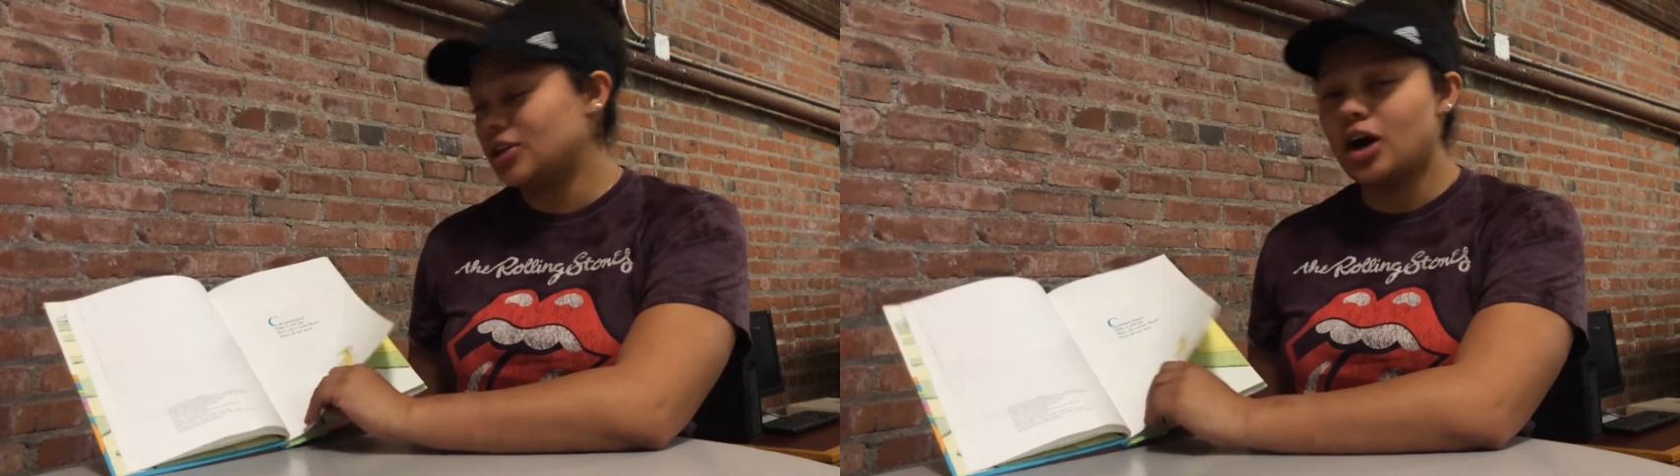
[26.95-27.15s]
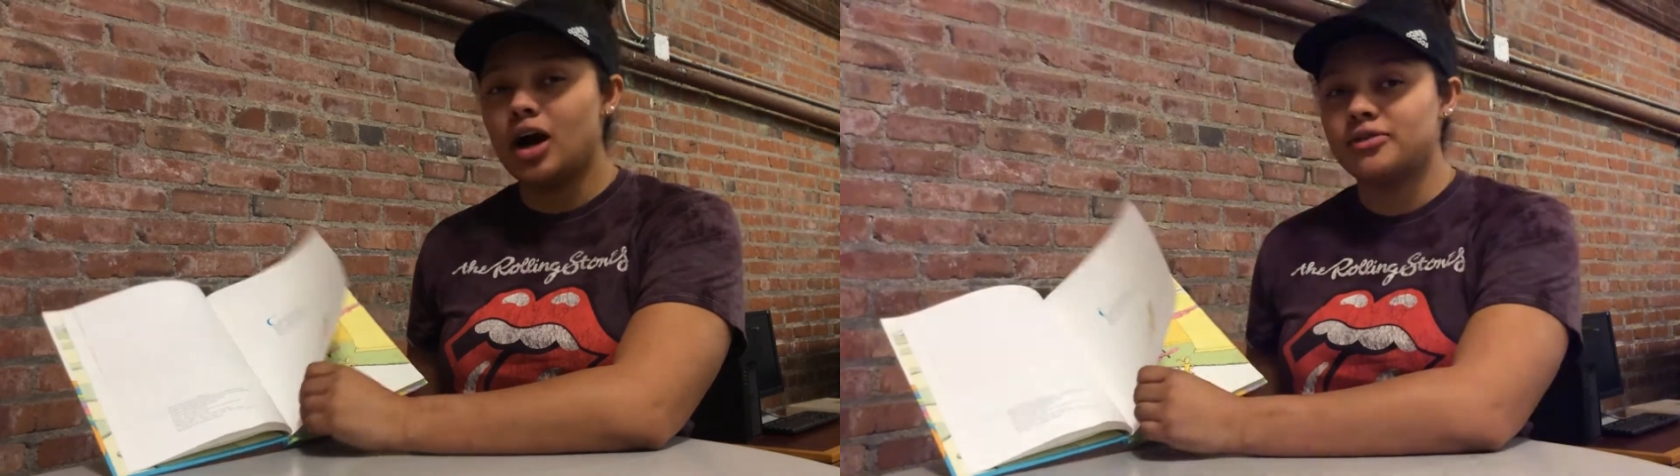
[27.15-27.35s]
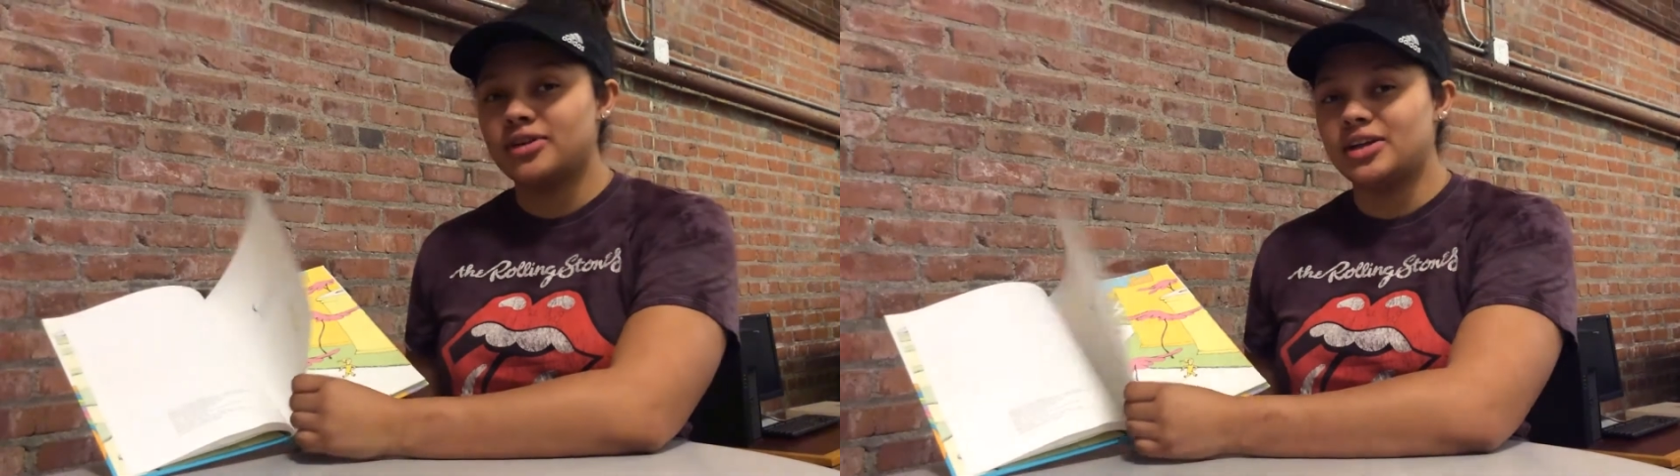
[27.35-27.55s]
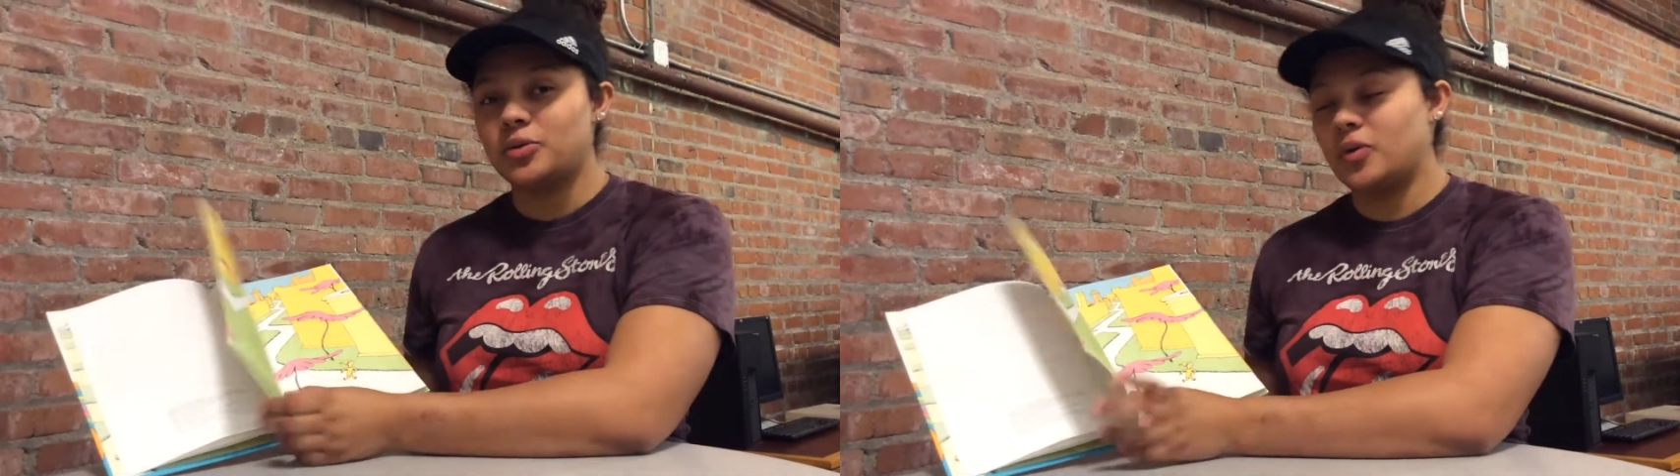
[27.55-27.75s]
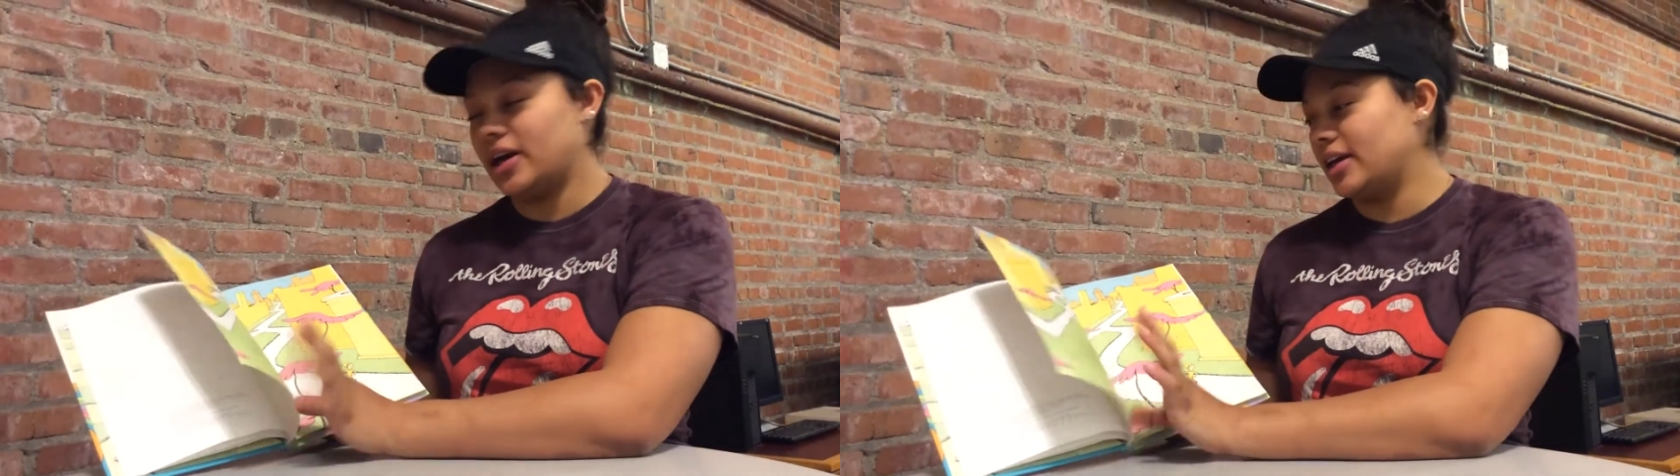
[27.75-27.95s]
You're off and
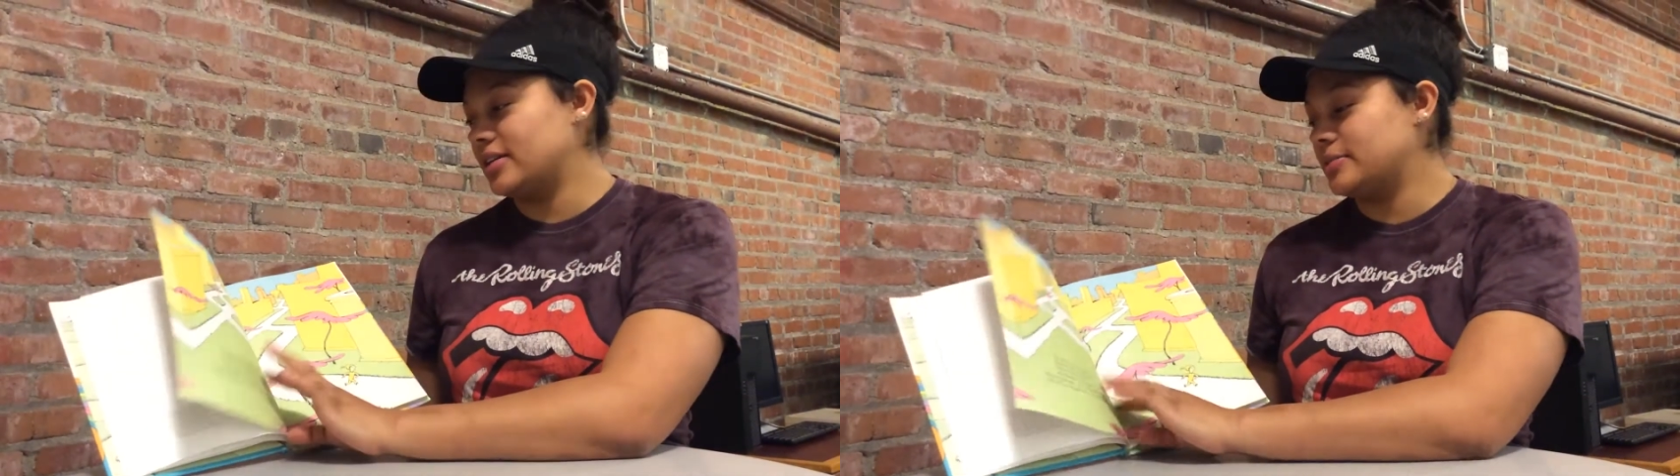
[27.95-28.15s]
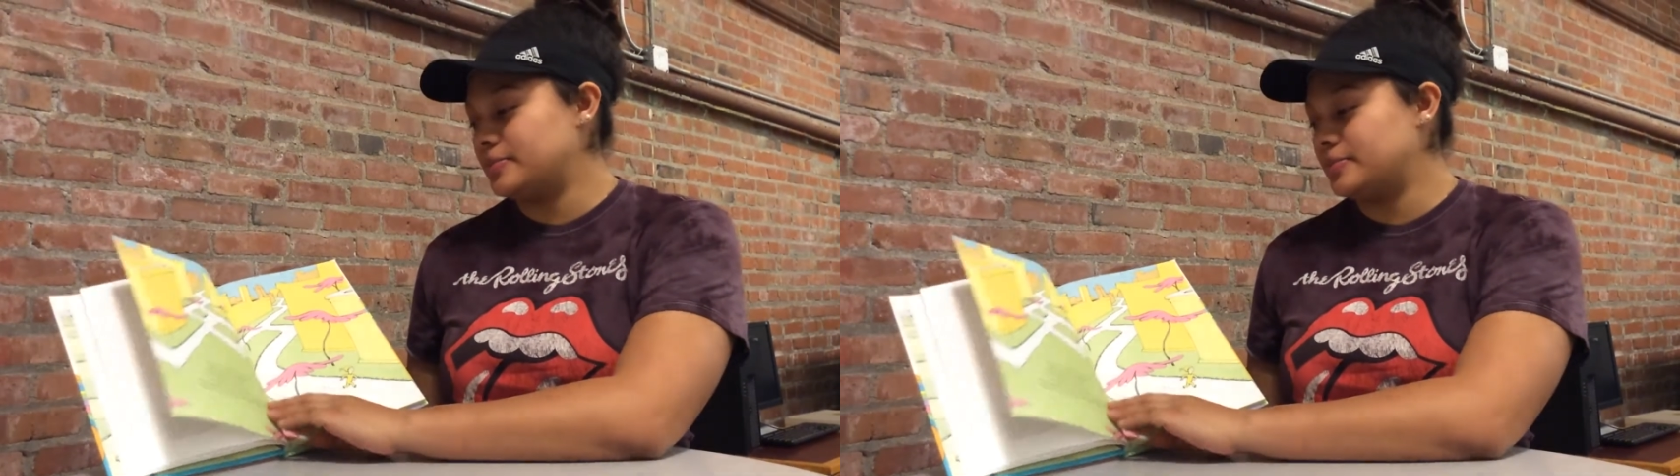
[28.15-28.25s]
away.